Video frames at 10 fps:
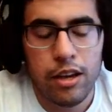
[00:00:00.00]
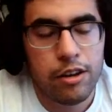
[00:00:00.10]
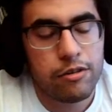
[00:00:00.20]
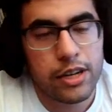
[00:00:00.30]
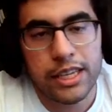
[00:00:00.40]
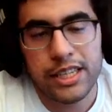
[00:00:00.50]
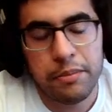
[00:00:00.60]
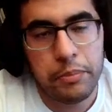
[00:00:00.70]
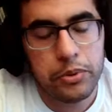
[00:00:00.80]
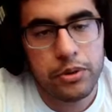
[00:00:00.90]
Really
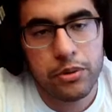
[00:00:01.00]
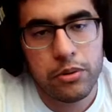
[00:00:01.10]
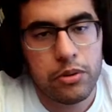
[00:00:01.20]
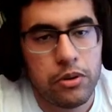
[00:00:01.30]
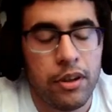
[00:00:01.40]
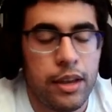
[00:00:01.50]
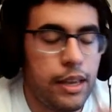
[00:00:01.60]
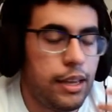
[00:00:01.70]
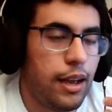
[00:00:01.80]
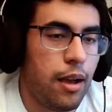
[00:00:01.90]
simple tool.
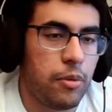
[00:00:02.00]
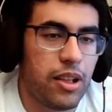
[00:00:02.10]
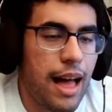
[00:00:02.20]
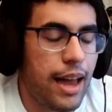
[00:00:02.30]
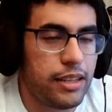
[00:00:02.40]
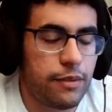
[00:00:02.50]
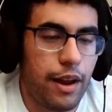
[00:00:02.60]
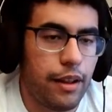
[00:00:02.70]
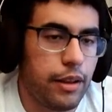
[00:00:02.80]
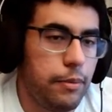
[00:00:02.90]
I'm glad it's
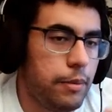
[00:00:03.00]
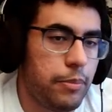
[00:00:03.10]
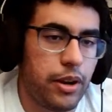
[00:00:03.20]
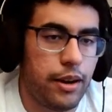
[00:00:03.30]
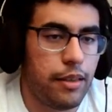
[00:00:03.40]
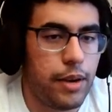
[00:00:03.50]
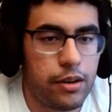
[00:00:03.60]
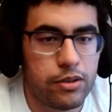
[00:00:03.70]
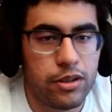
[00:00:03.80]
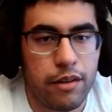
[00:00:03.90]
finally been put on the
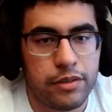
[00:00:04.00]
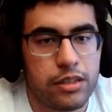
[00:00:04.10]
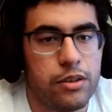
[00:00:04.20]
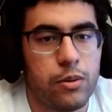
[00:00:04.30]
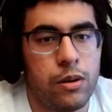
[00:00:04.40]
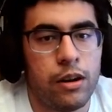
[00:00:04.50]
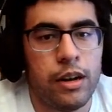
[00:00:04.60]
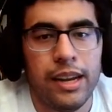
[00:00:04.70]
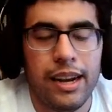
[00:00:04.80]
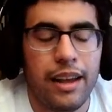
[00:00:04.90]
Microsoft Store.
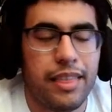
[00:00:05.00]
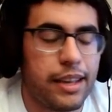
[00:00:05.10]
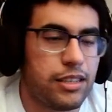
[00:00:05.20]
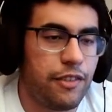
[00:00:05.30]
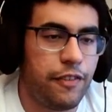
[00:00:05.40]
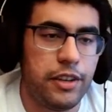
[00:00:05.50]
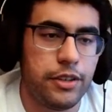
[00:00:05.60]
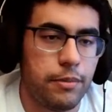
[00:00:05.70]
I think it's a feature